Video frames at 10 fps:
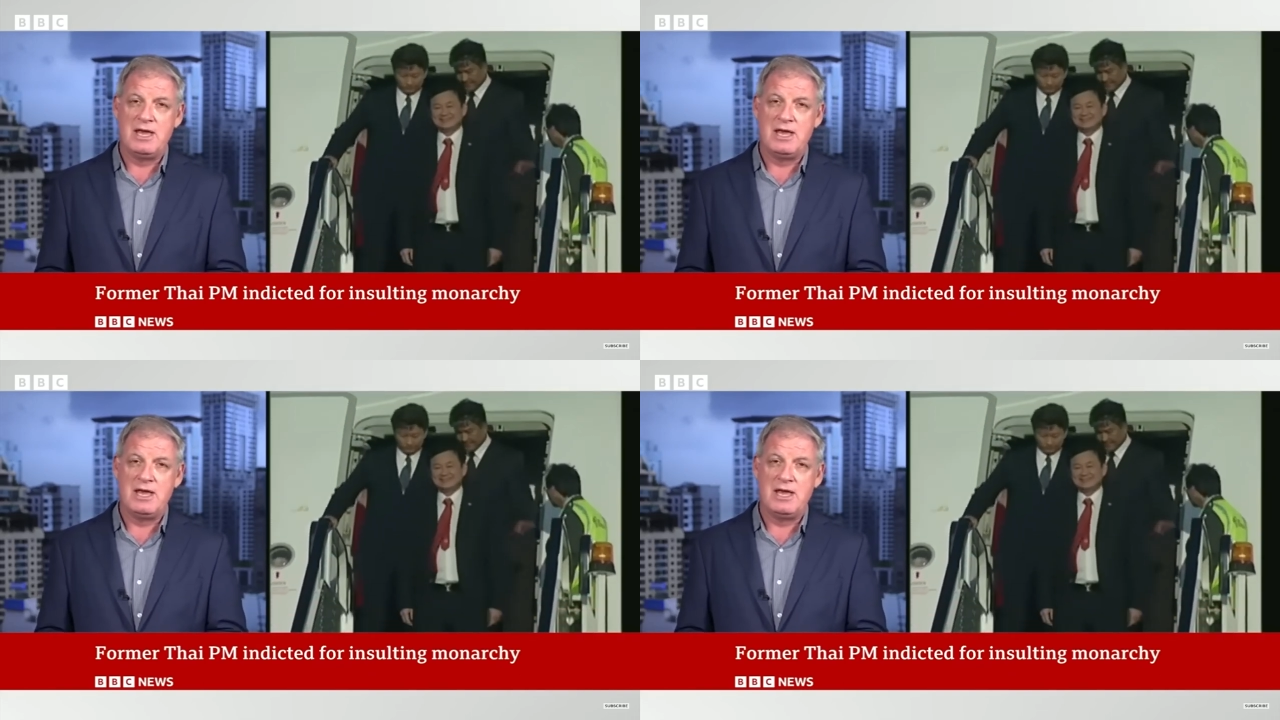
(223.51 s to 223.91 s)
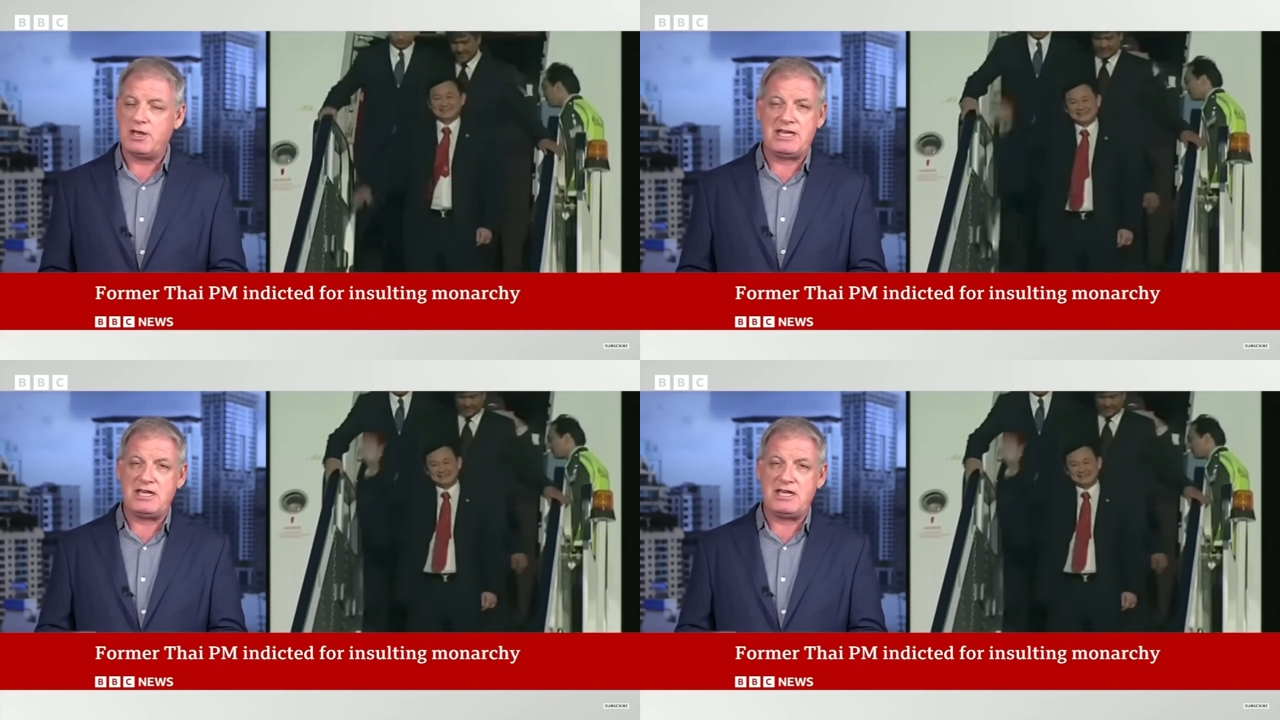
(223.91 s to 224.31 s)
The
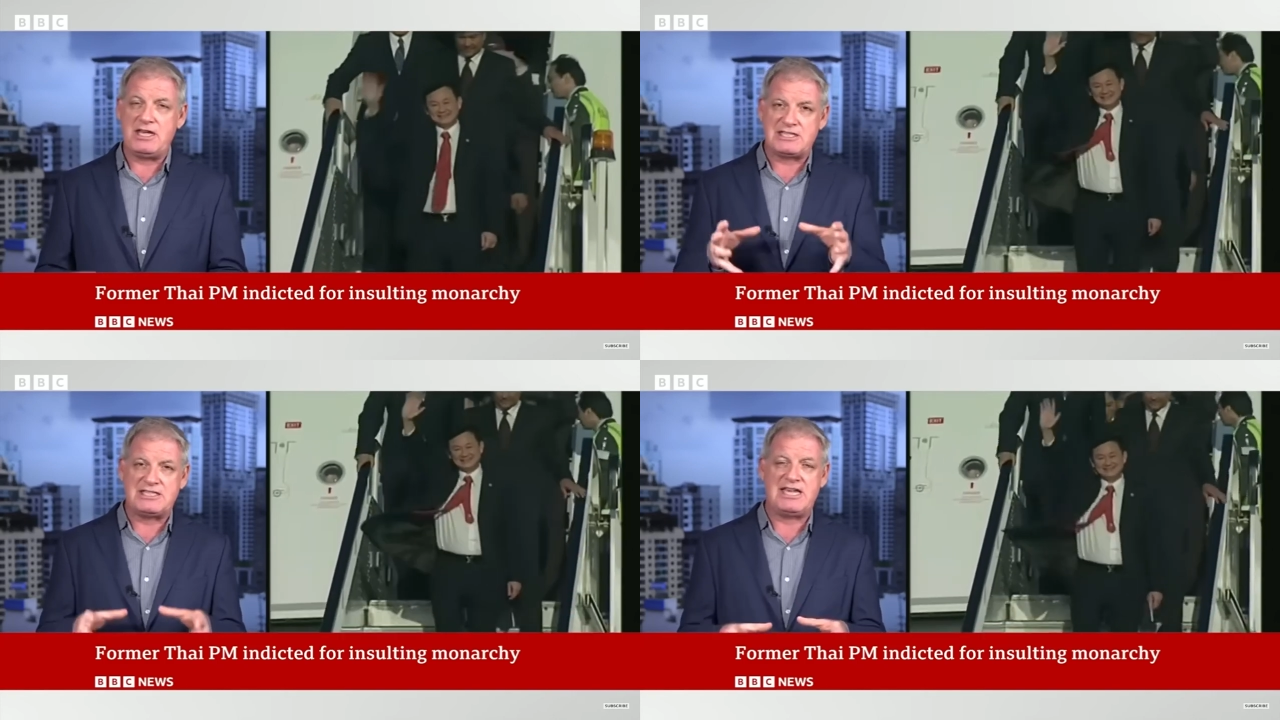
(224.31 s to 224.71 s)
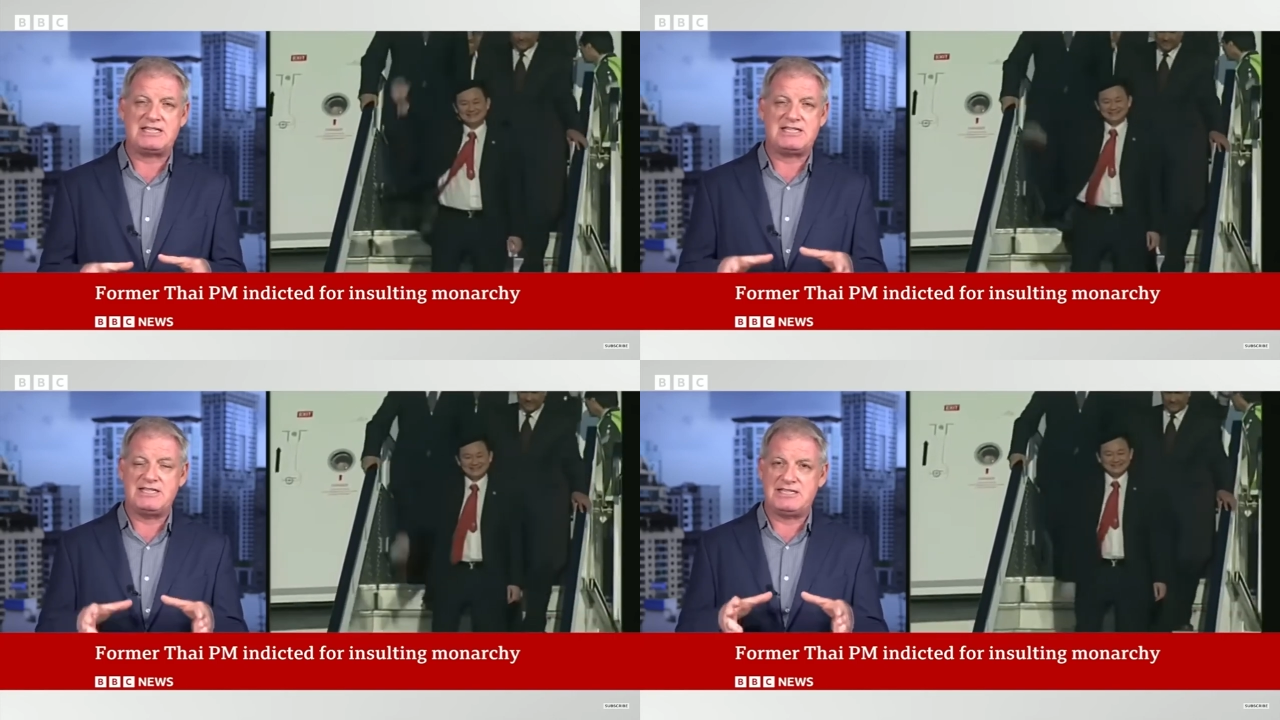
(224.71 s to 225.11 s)
monarchy just
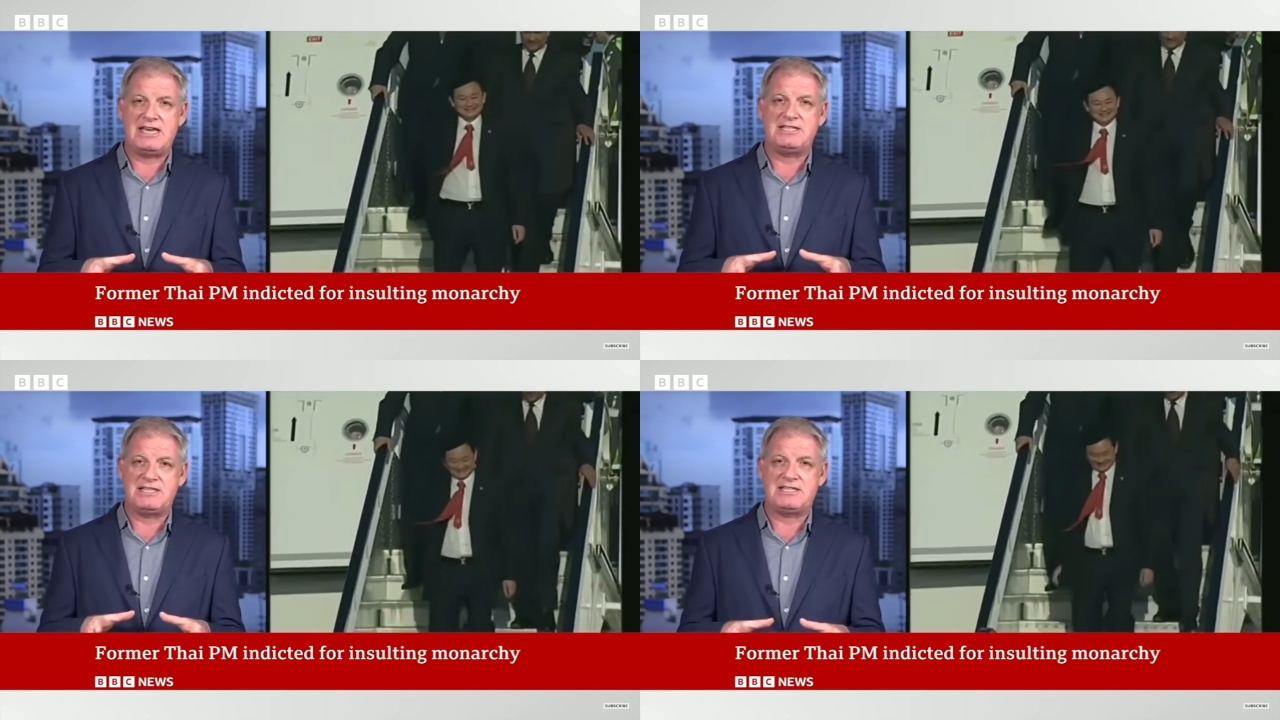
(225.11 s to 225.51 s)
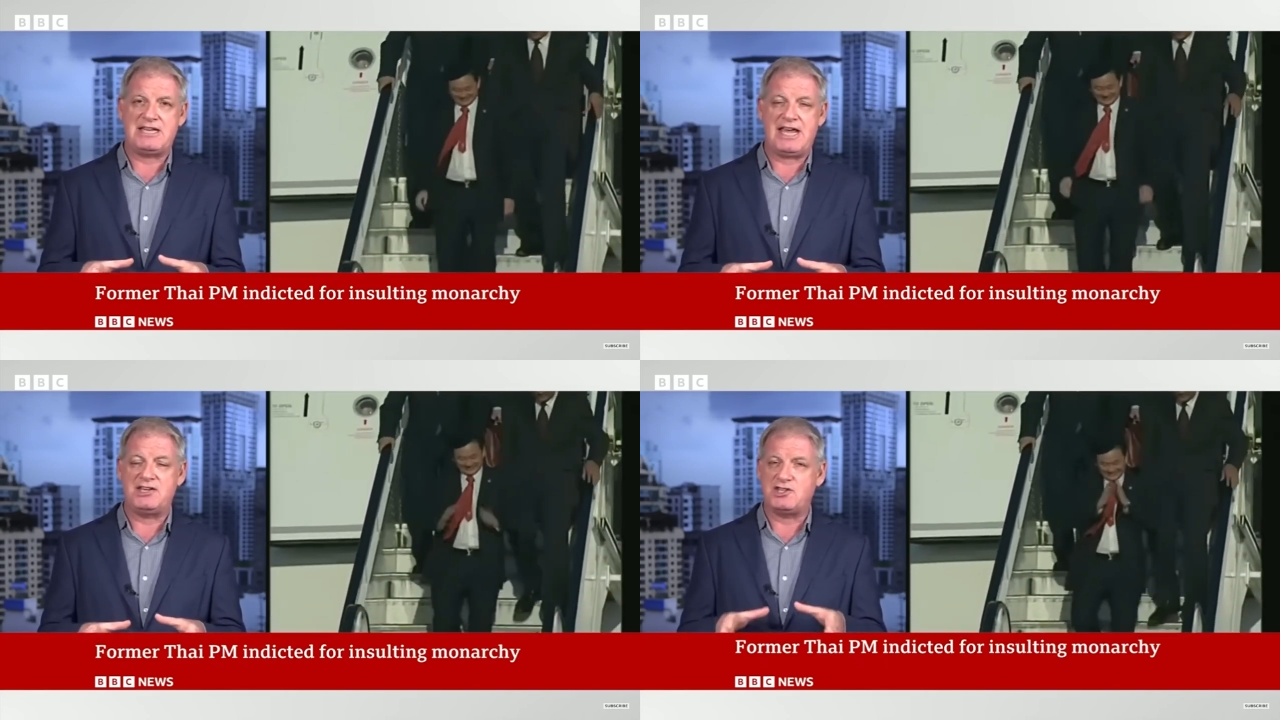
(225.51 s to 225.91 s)
sits centre
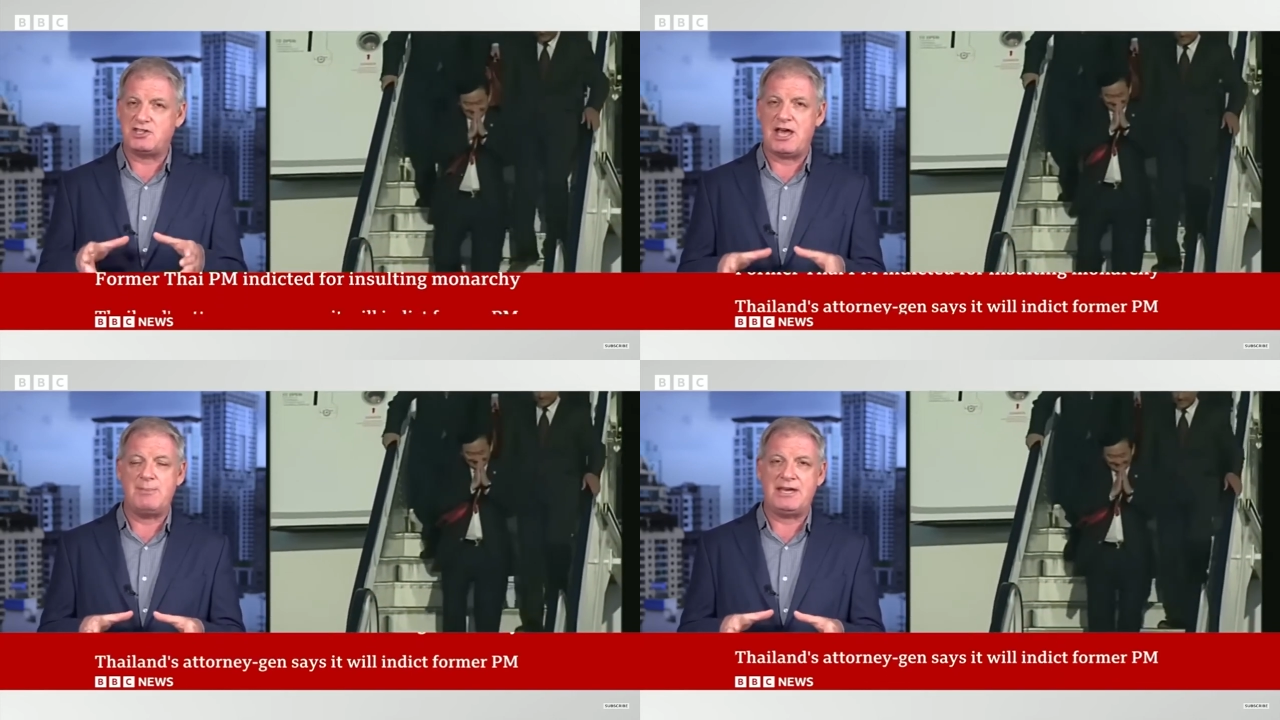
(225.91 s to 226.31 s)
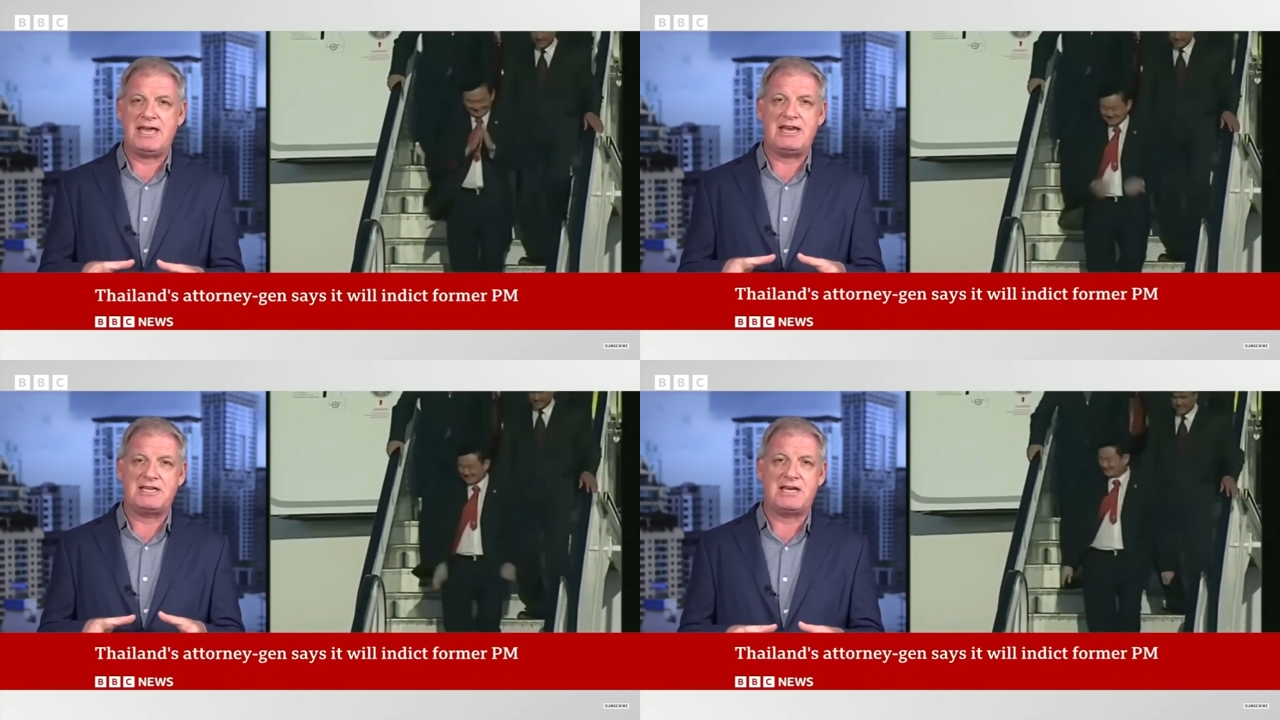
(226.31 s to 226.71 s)
stage time and
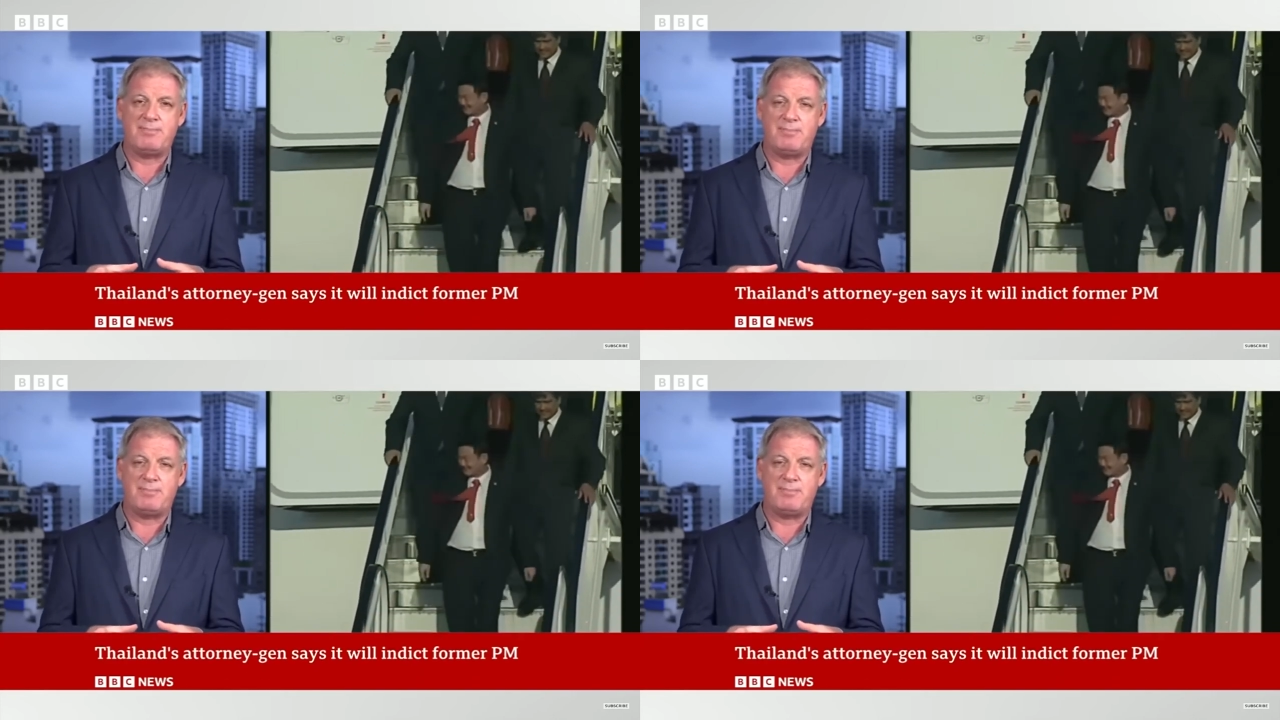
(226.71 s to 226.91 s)
again in Thai